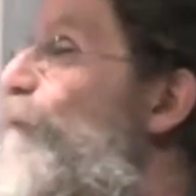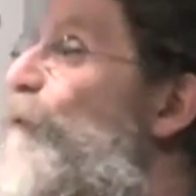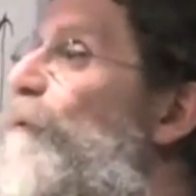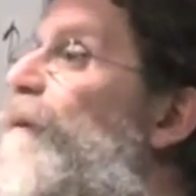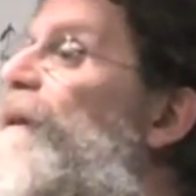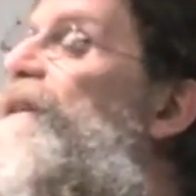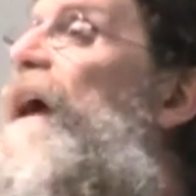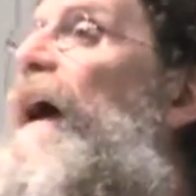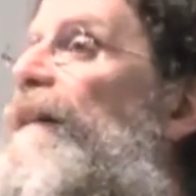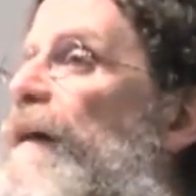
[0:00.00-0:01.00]
neurons,
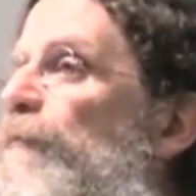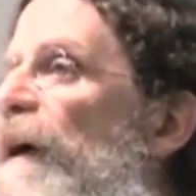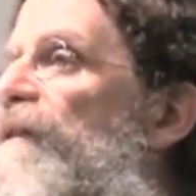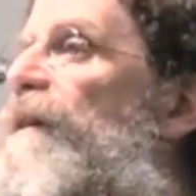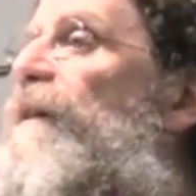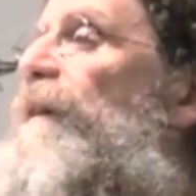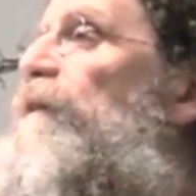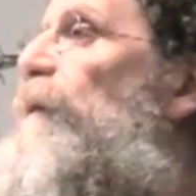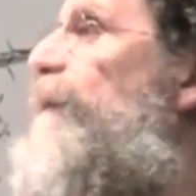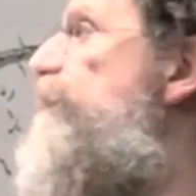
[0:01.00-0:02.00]
and they basically don't